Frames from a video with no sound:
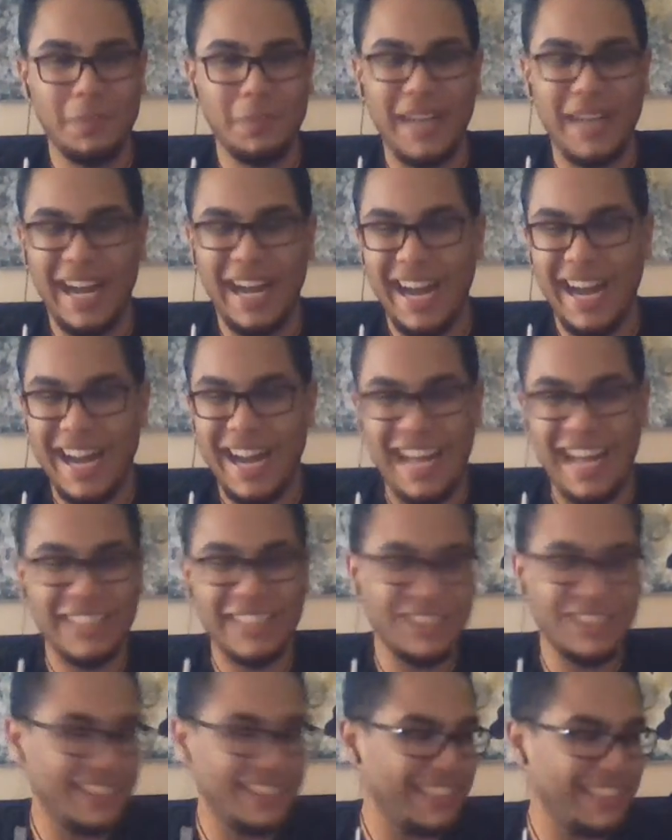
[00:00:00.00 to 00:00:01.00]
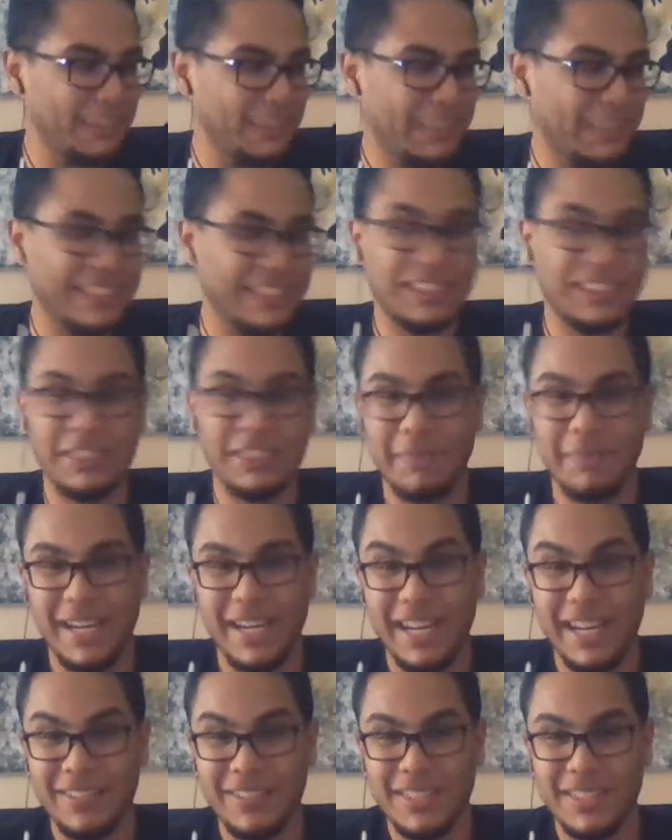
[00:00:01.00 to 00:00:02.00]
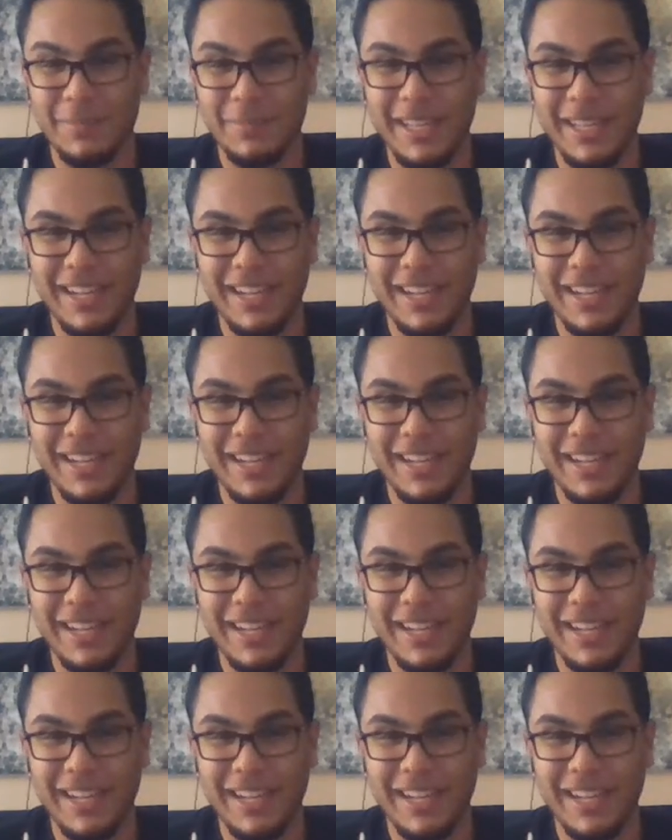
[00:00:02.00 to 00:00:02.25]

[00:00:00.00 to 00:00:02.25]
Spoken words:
but I actually think it's because she might have some